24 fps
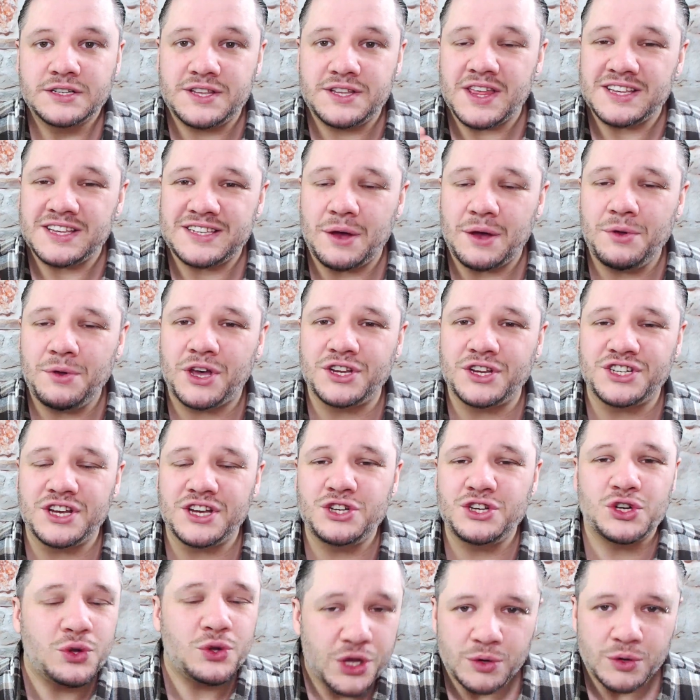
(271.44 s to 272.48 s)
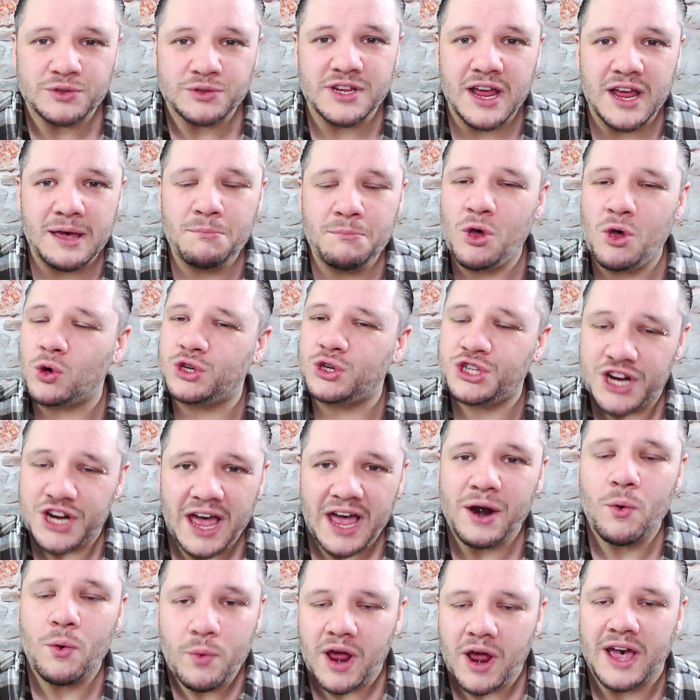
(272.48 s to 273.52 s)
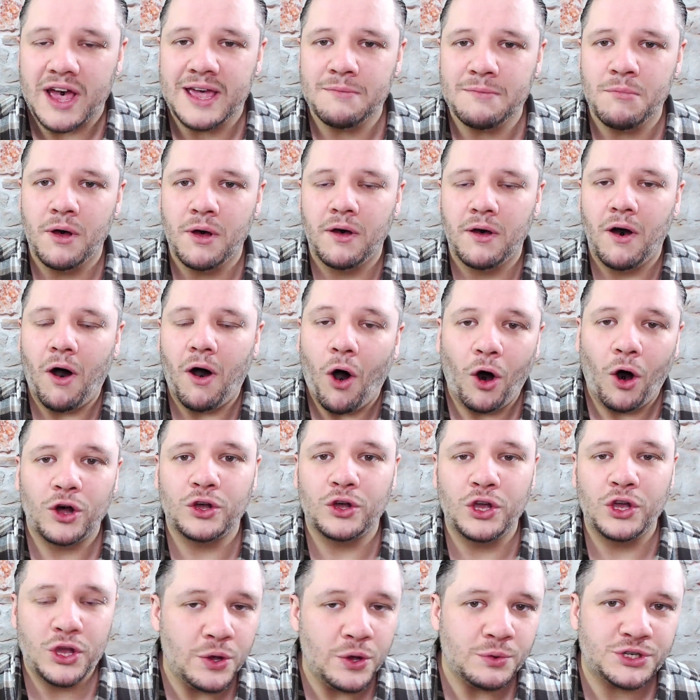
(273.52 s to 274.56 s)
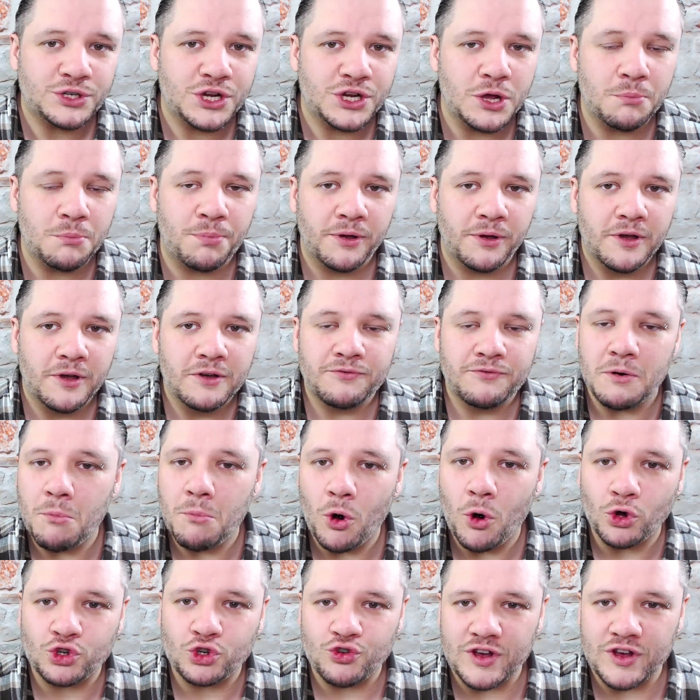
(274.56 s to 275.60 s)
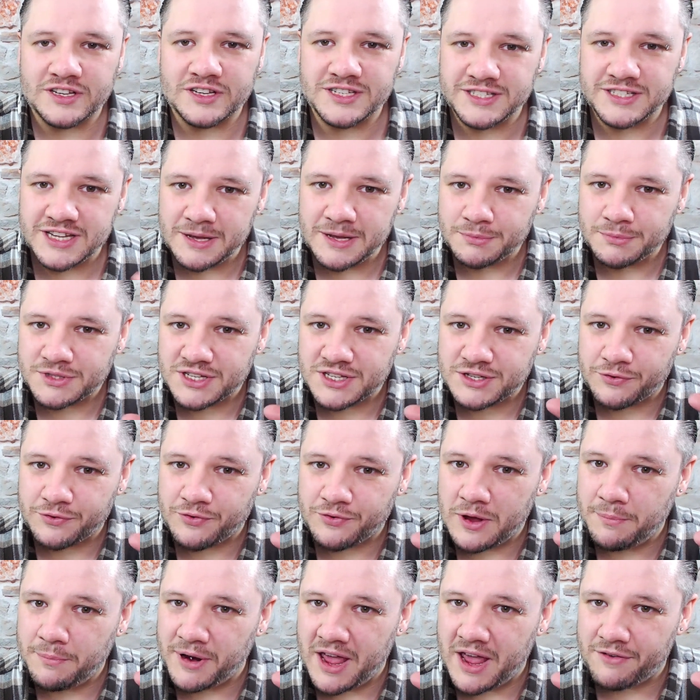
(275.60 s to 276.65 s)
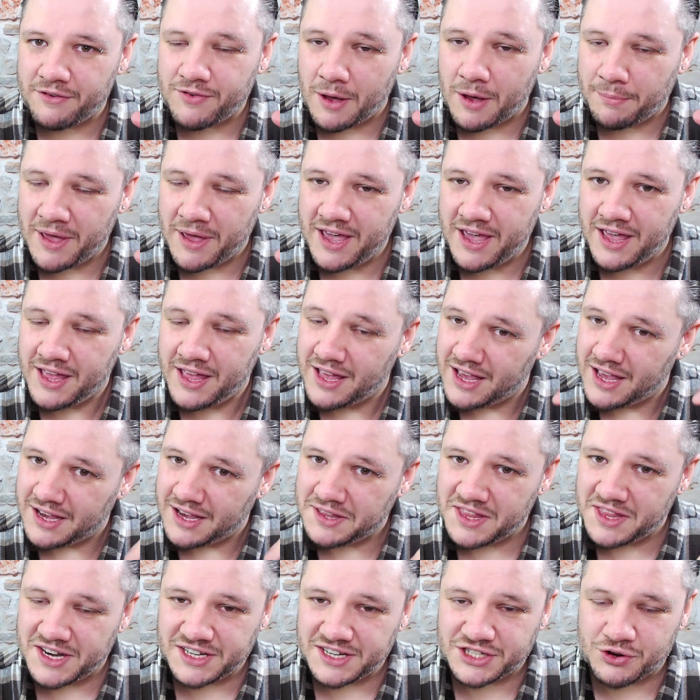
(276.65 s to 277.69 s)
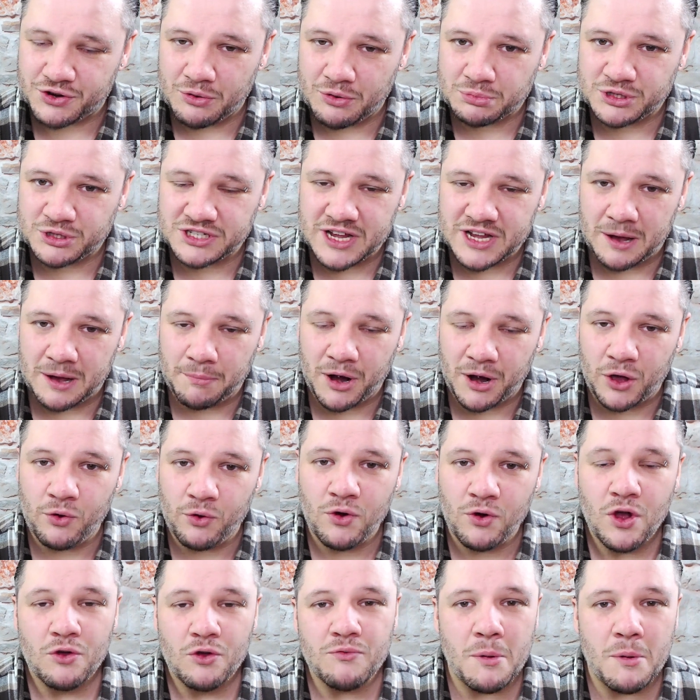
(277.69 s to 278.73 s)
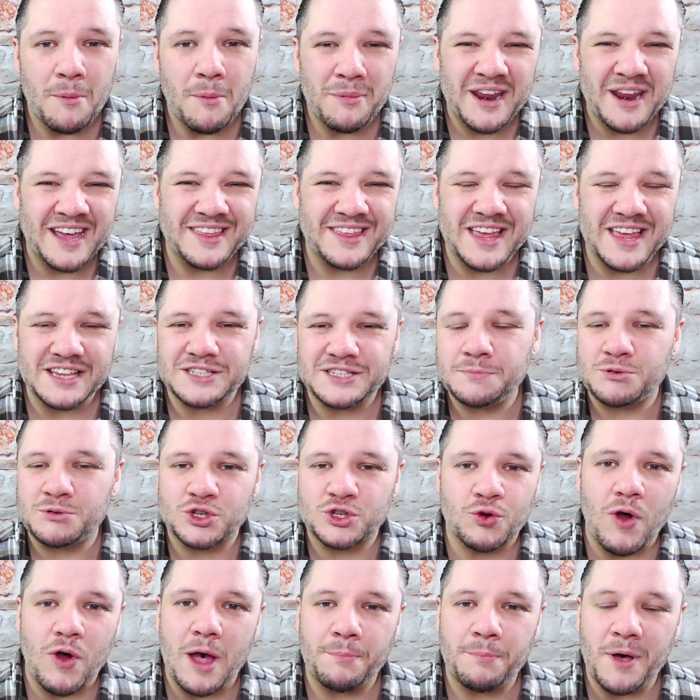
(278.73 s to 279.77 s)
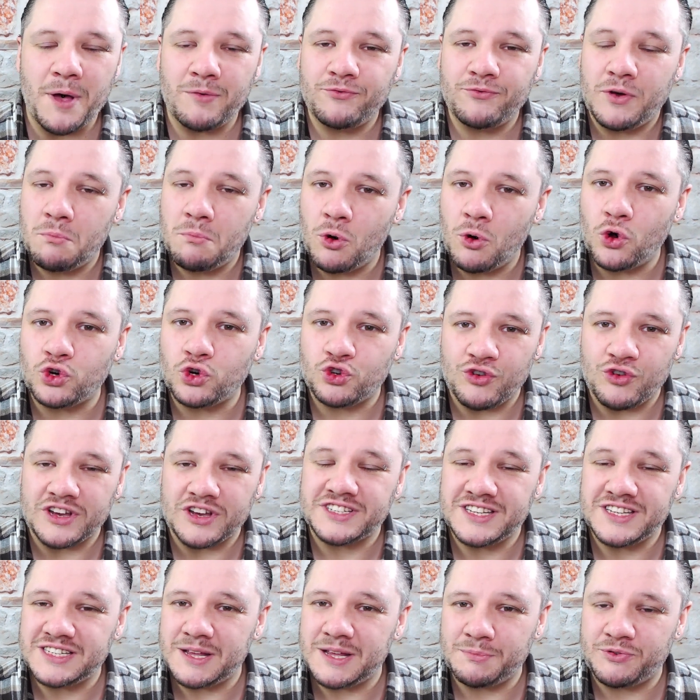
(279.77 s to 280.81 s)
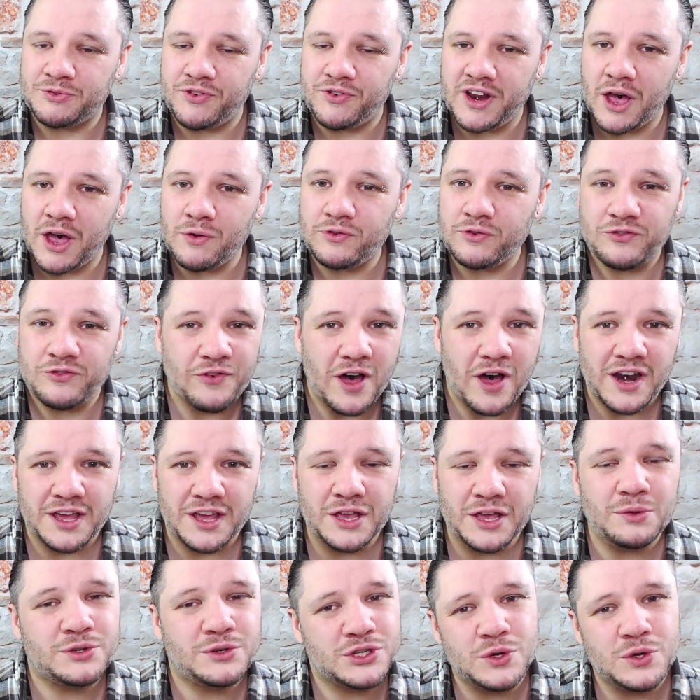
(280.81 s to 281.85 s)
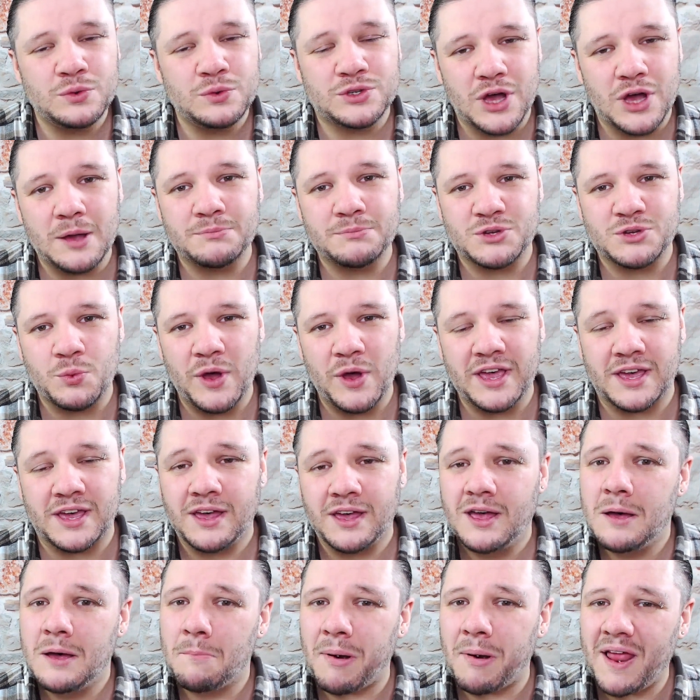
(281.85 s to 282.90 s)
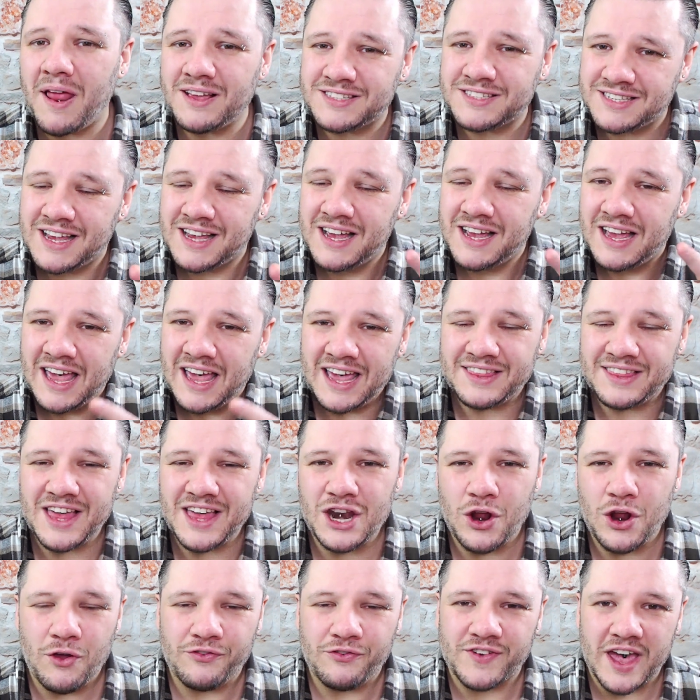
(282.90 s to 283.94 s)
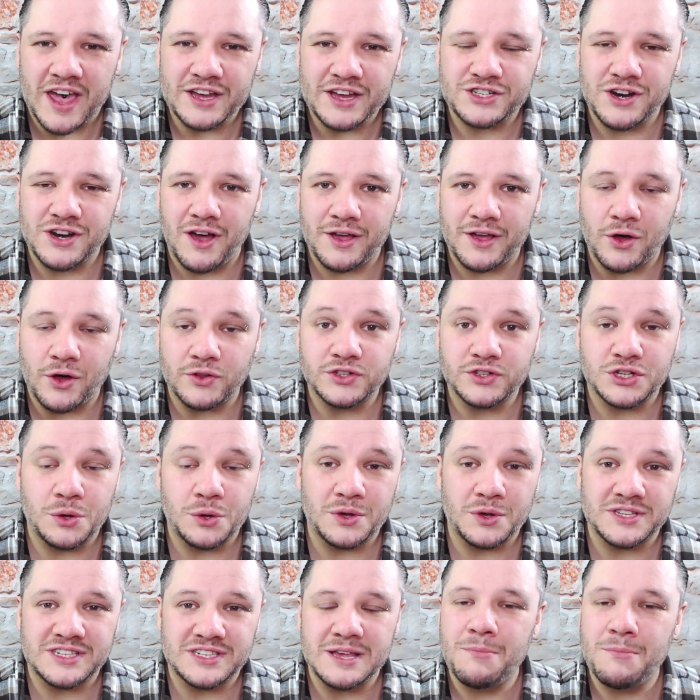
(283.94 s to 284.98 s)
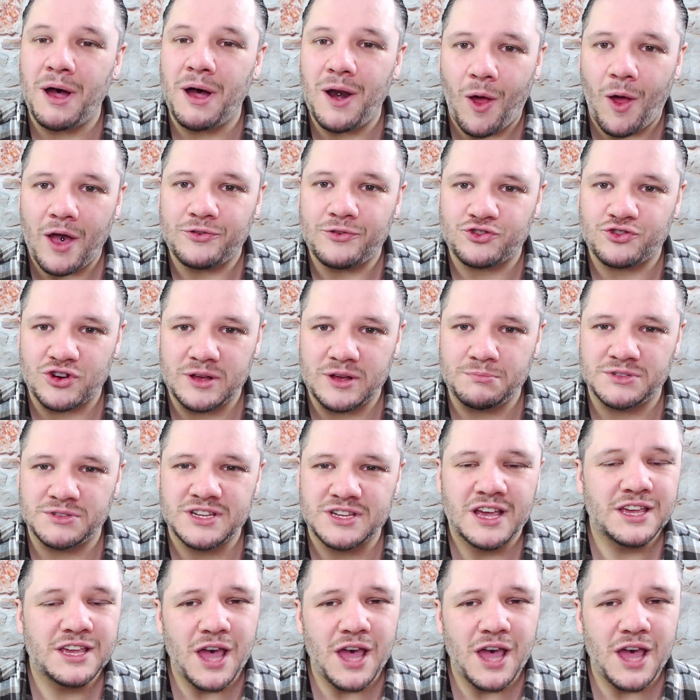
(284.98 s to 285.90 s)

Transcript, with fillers: So that's how you can change your username, your channel name on YouTube. For more tricks and tips, there's a free PDF up here in the description down below. Remember to hit that subscribe button for more tricks and tips videos fired at you two times a week. Plus, hit that notification icon so you can see my live streams.